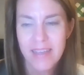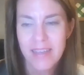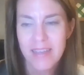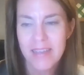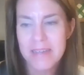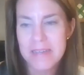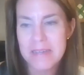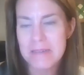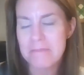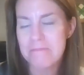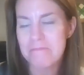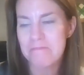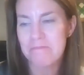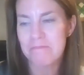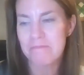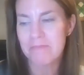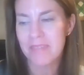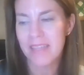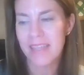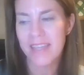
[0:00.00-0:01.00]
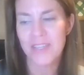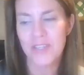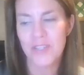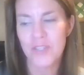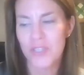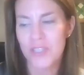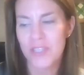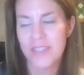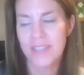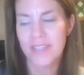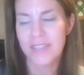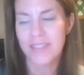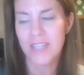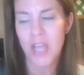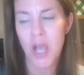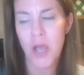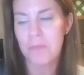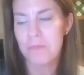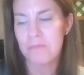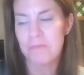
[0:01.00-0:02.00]
um, and just
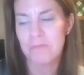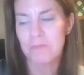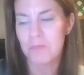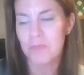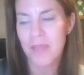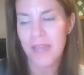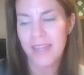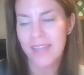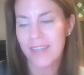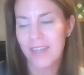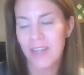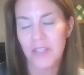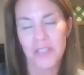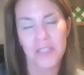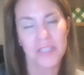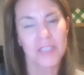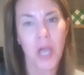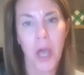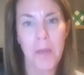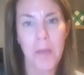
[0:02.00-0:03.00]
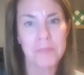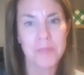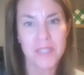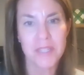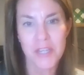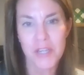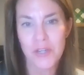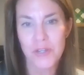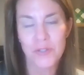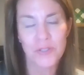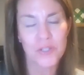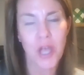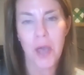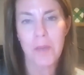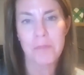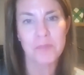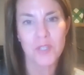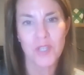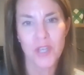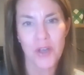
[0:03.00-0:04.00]
top, I call it top tier,
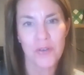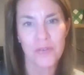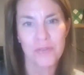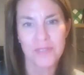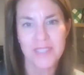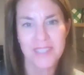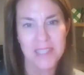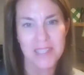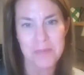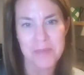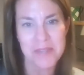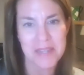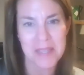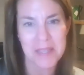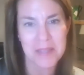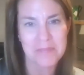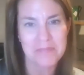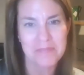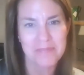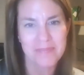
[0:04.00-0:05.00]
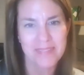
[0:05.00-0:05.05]
top shelf CBD.